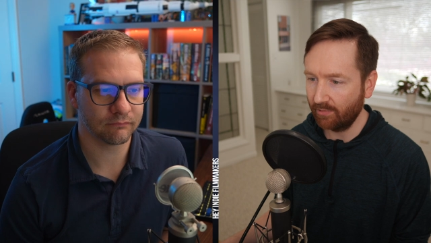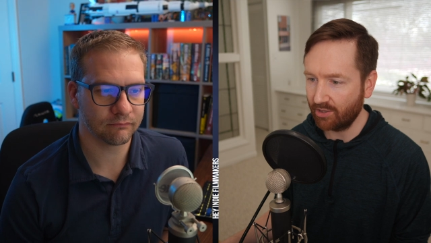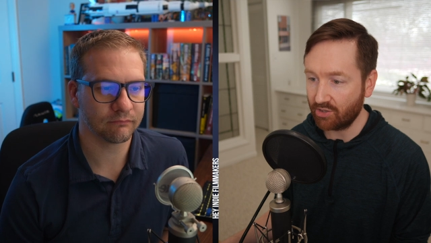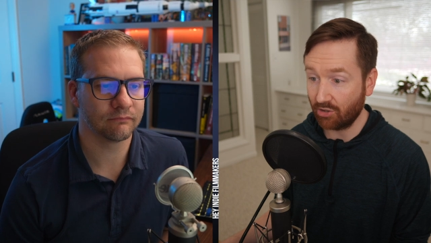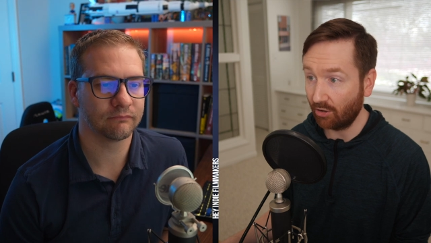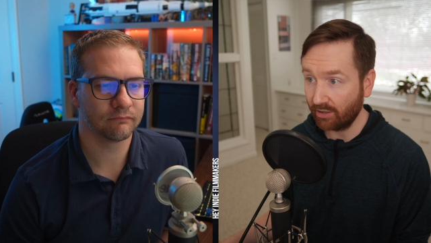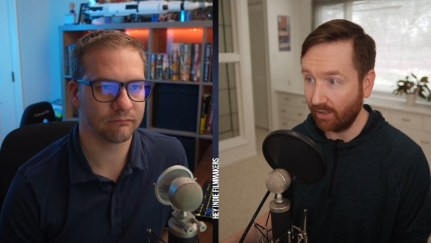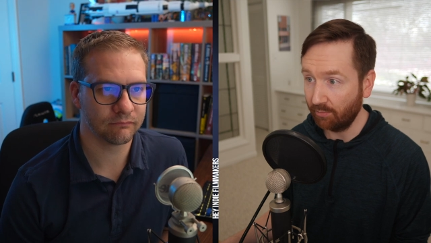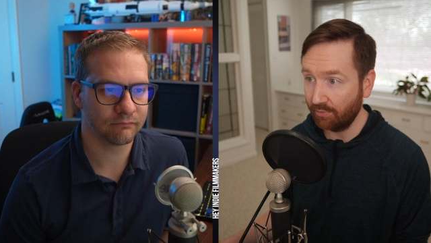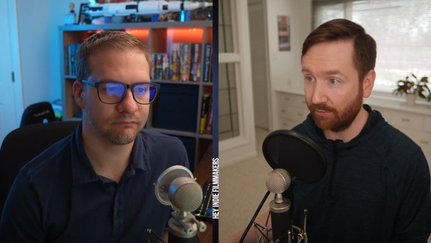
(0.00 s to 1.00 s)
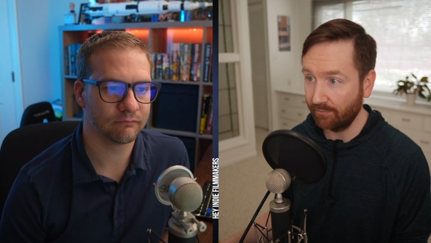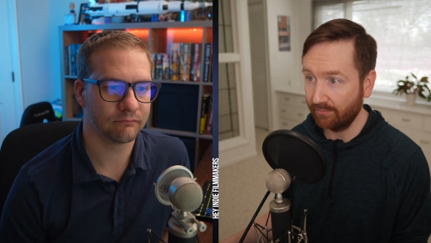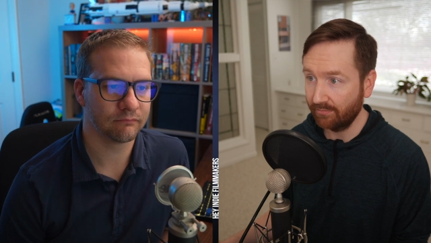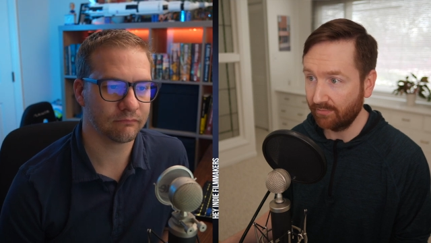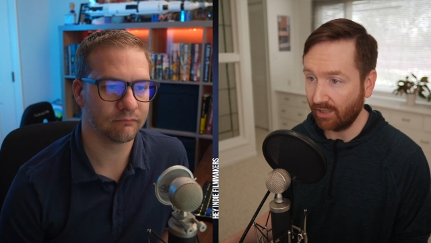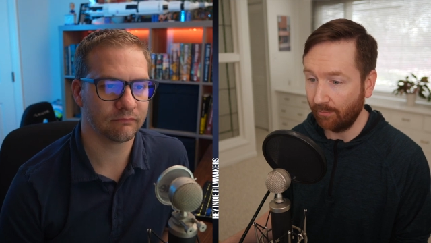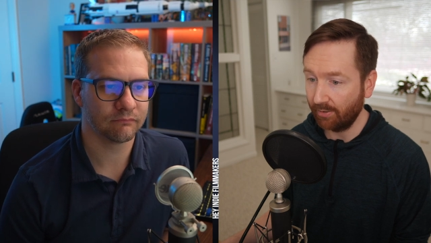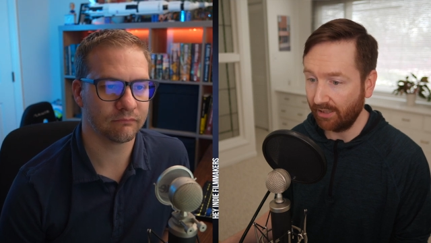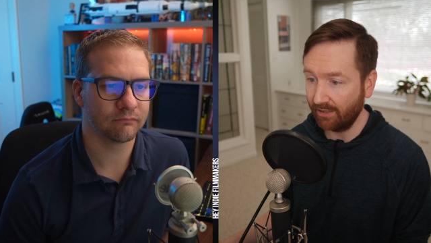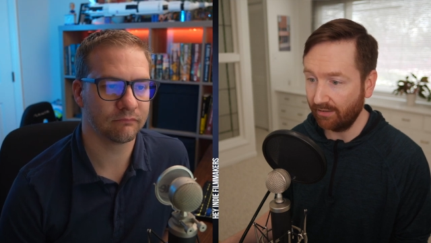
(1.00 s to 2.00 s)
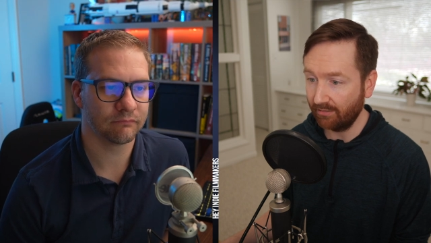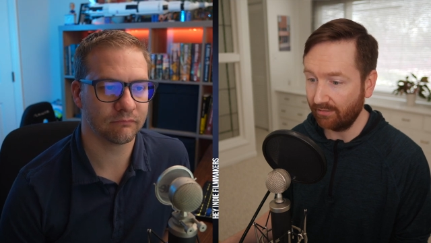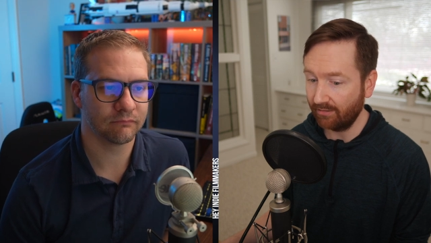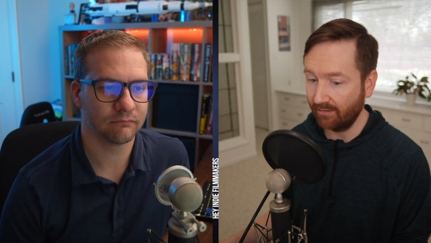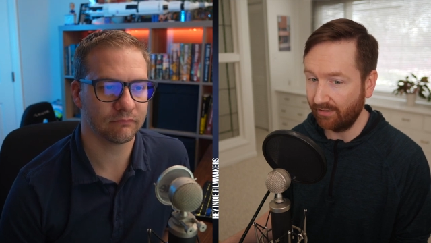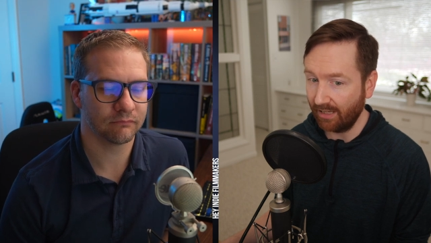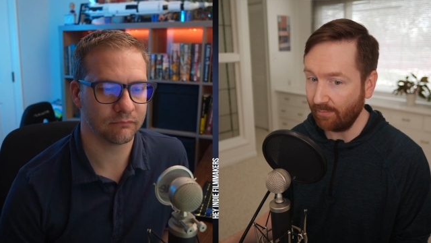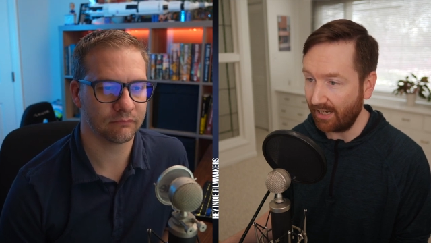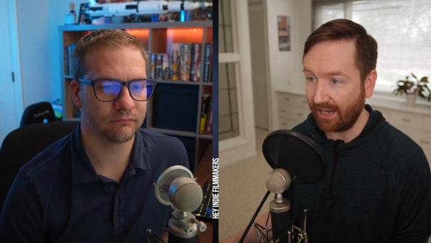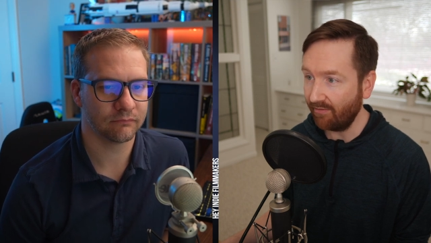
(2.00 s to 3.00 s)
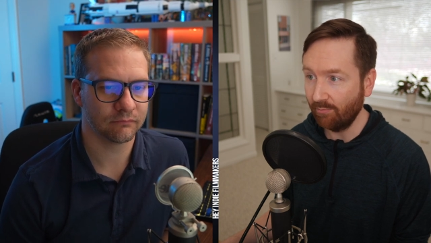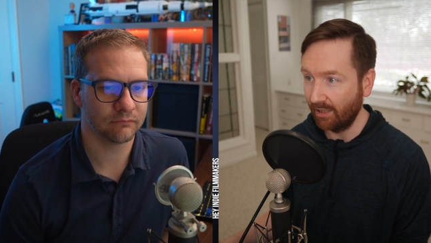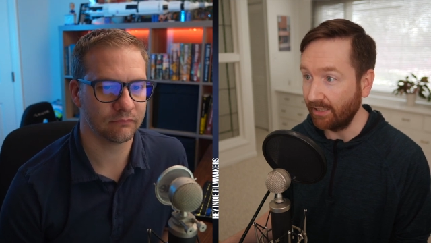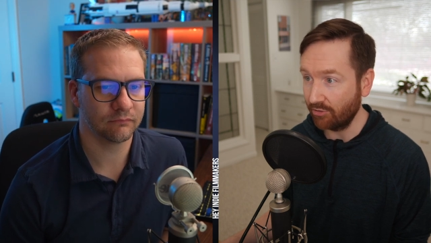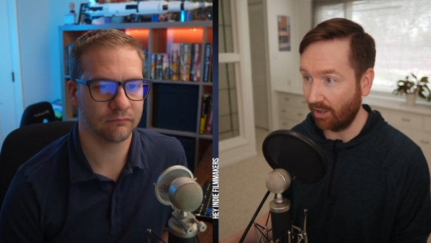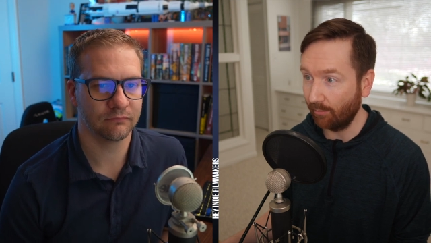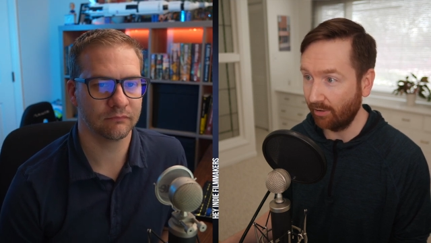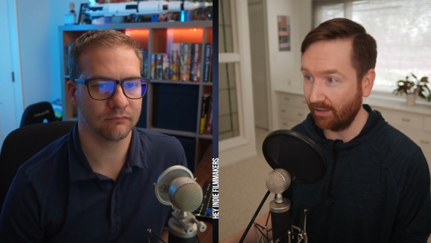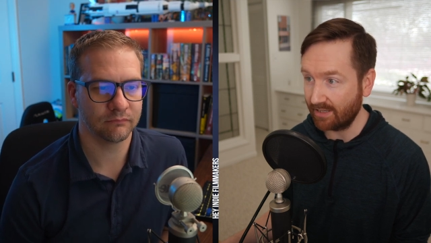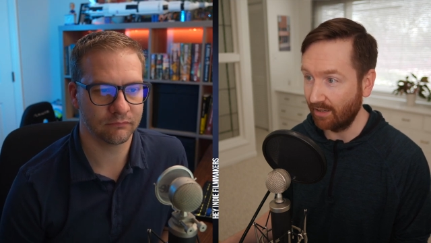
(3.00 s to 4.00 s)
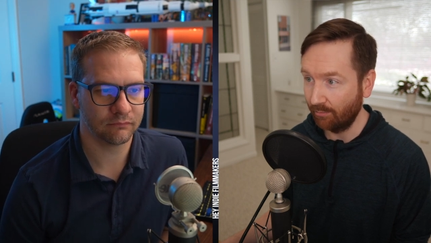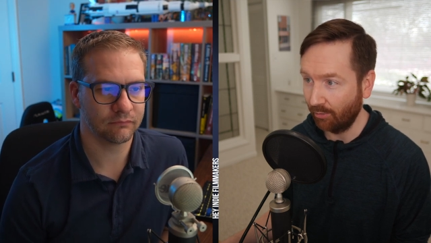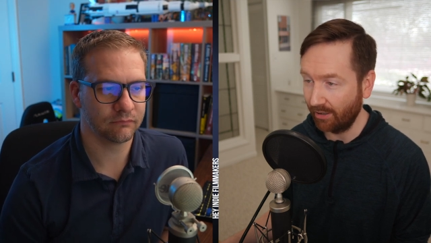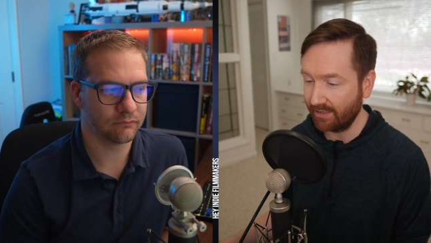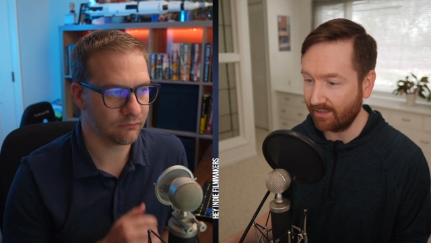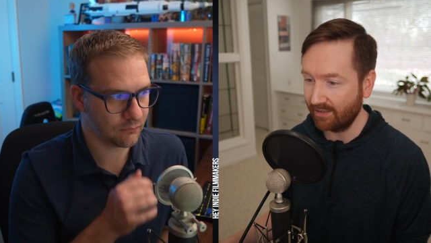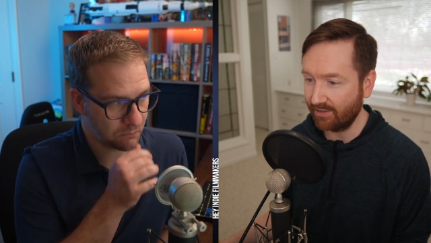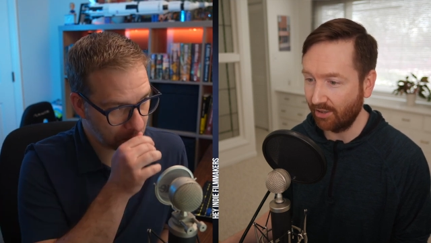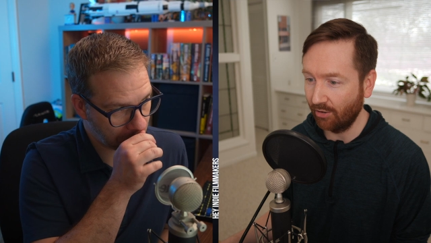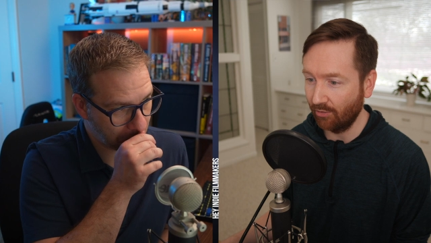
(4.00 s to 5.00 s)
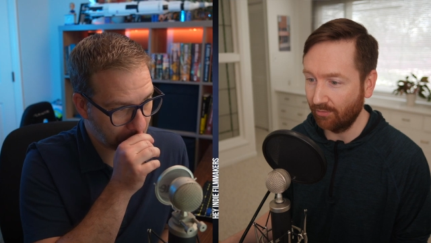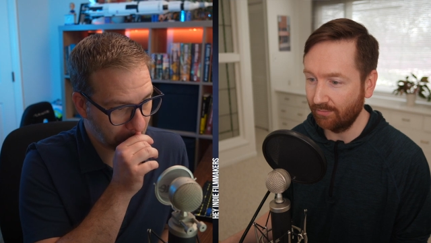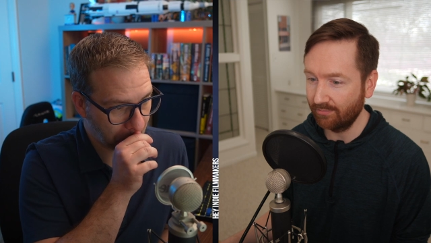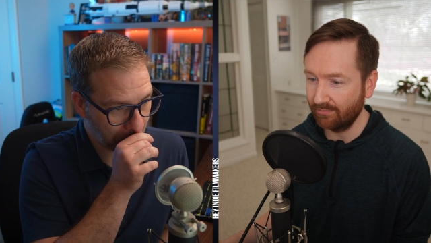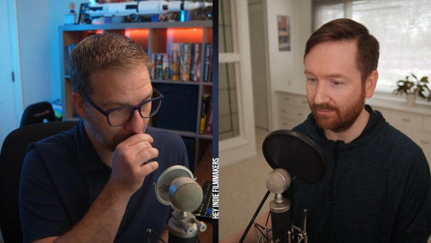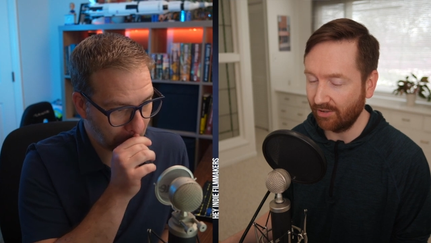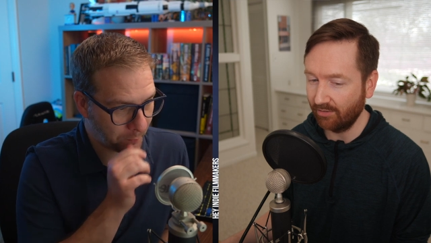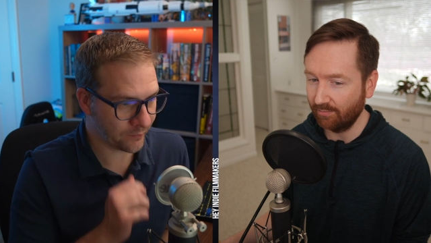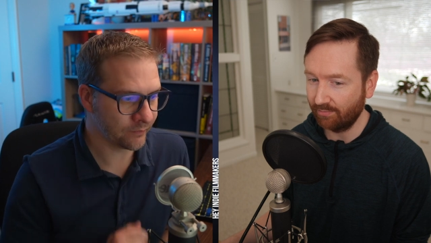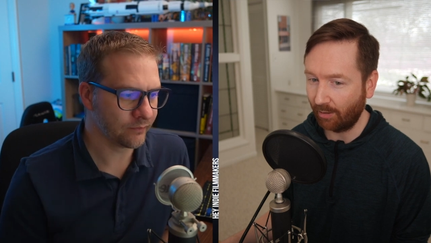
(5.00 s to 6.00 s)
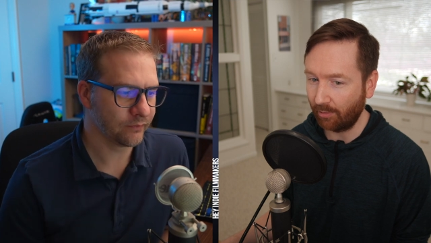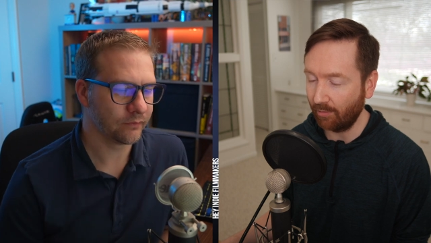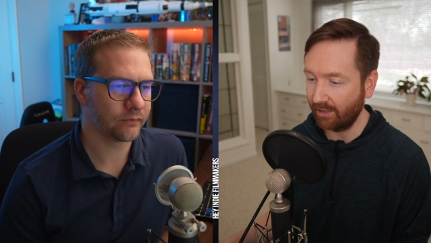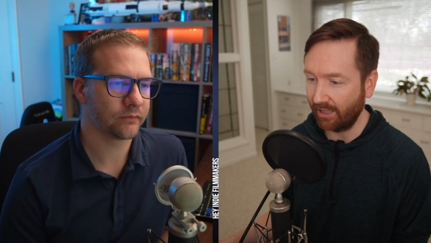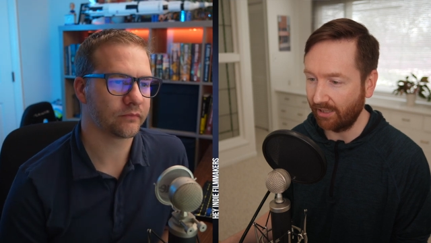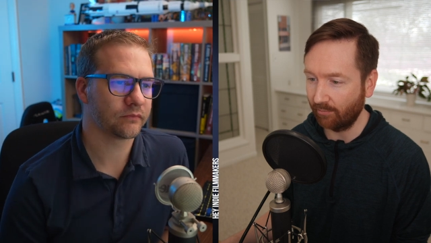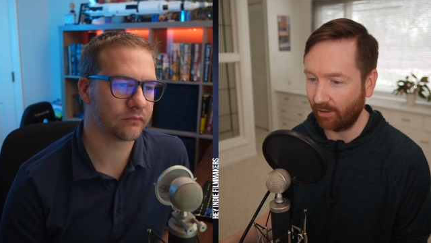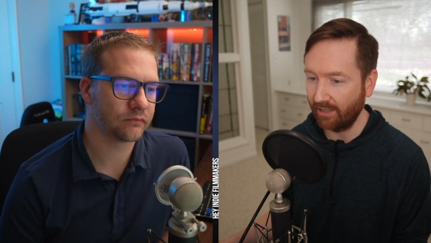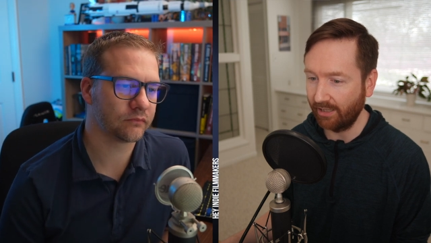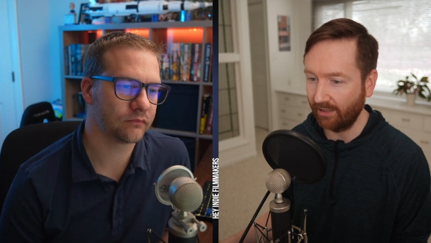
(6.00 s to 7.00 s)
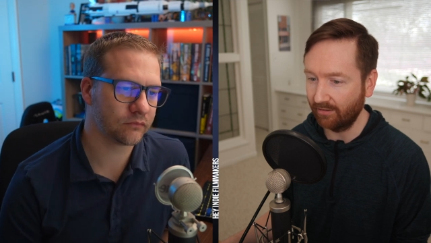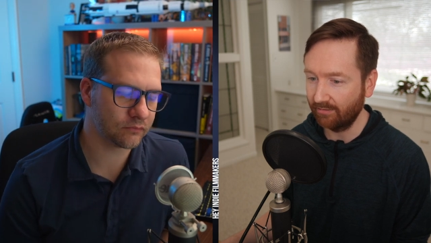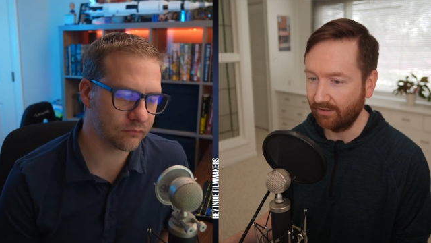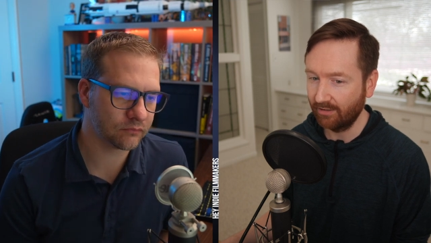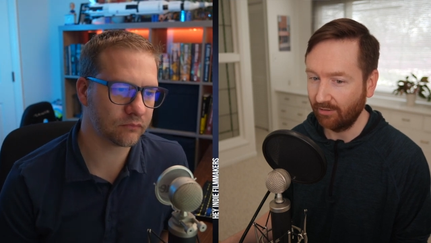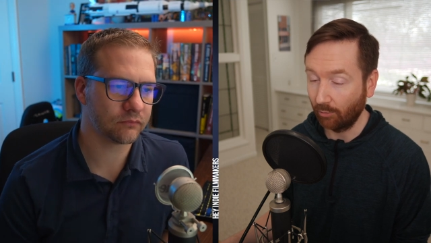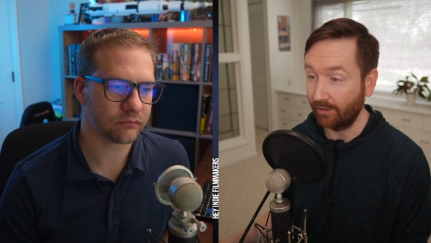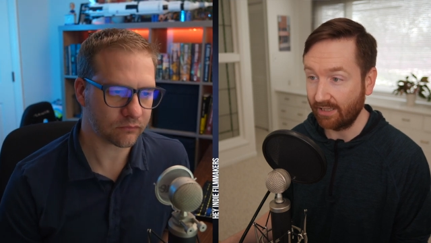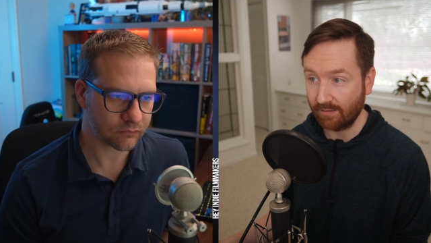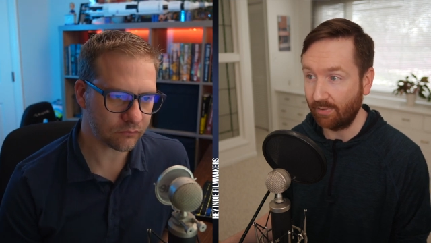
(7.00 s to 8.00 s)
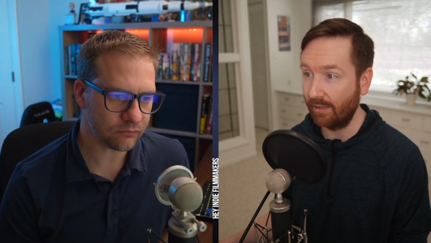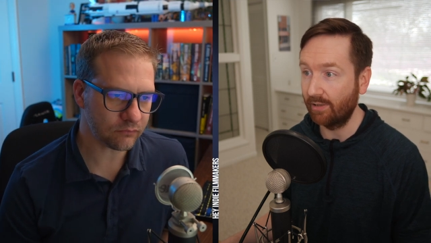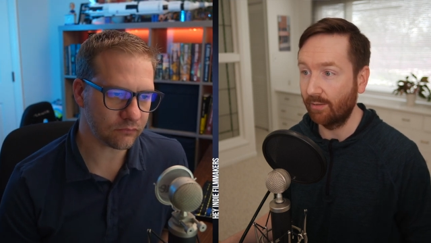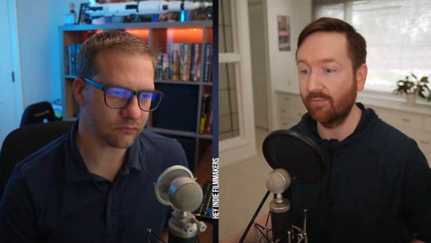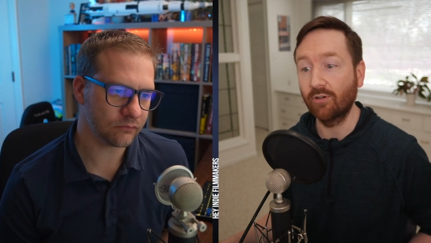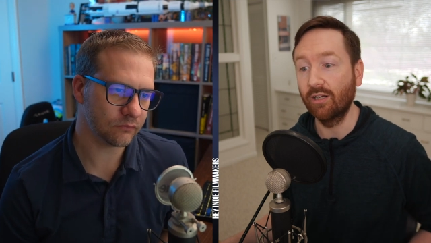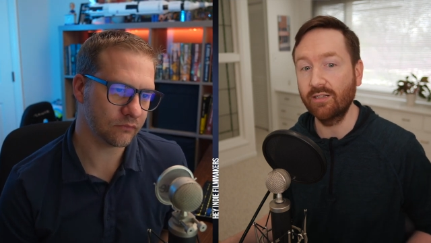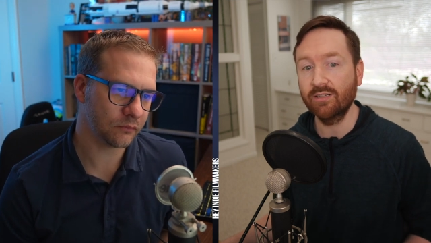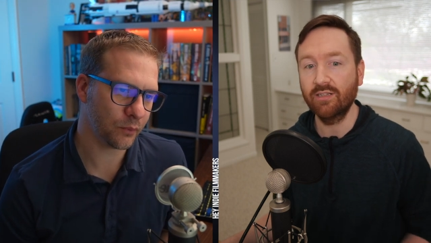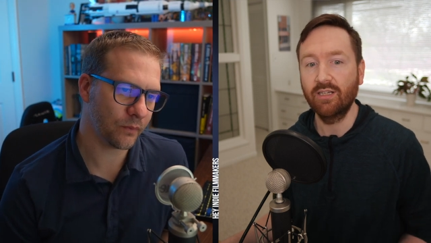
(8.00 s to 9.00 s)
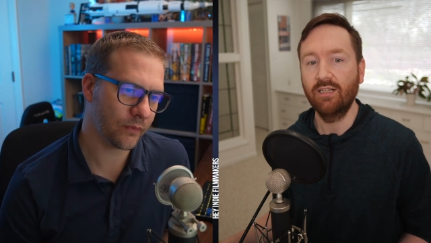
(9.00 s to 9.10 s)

Speaker 1: with a startup company, they may have money trouble at some point, so you probably want to get in writing or get some payment up front,